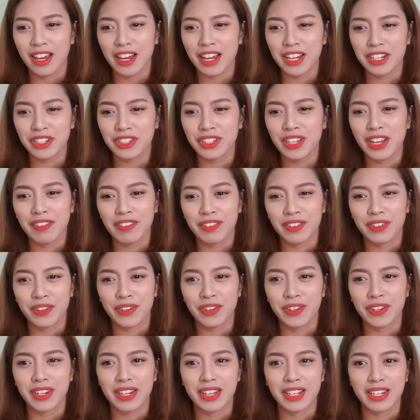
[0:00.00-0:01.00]
I just haven't
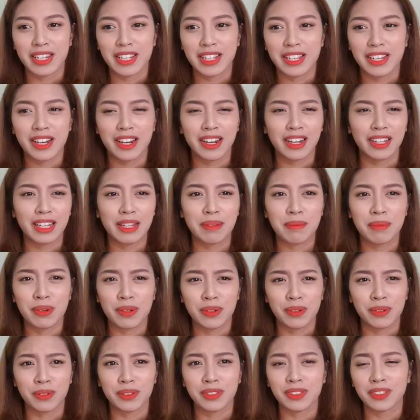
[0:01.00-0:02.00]
heard any Kylie
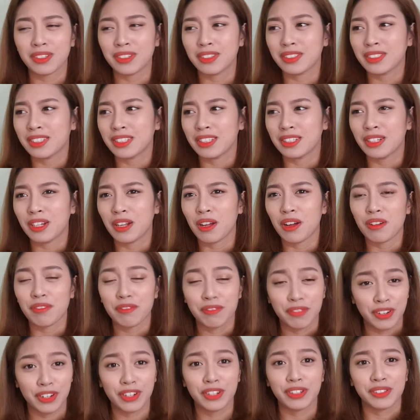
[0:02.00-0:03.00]
Minogue songs in a
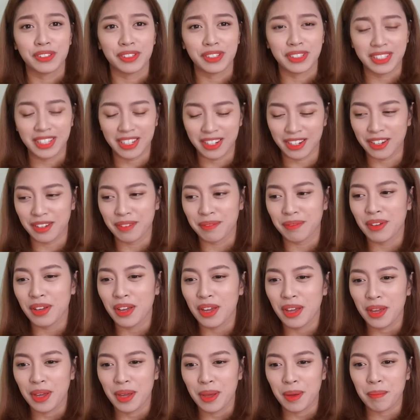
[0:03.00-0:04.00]
very long time,
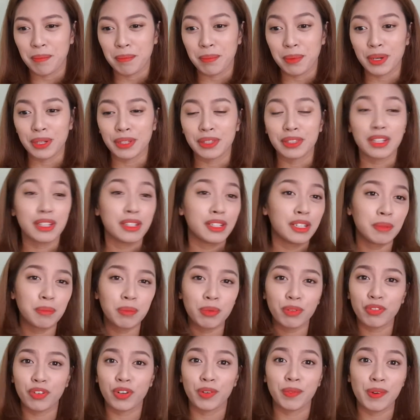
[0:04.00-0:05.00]
but they did
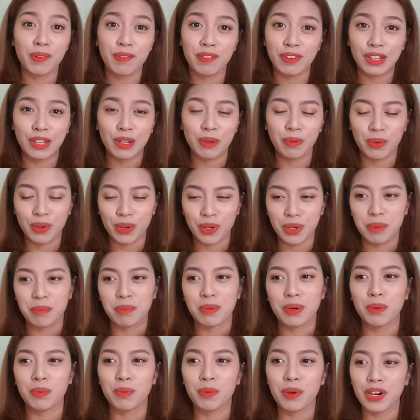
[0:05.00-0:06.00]
perform it really well.
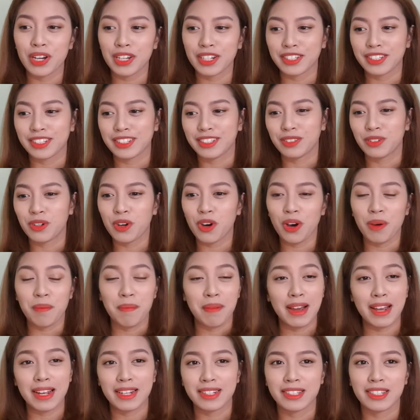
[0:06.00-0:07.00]
But what caught
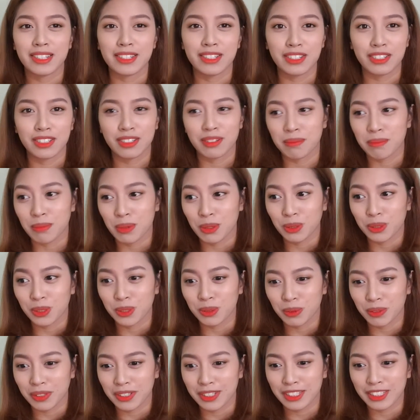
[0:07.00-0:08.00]
my attention the
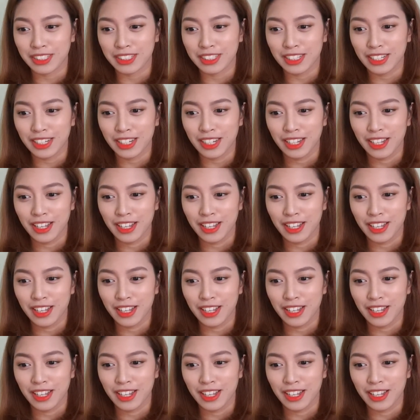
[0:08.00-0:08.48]
most was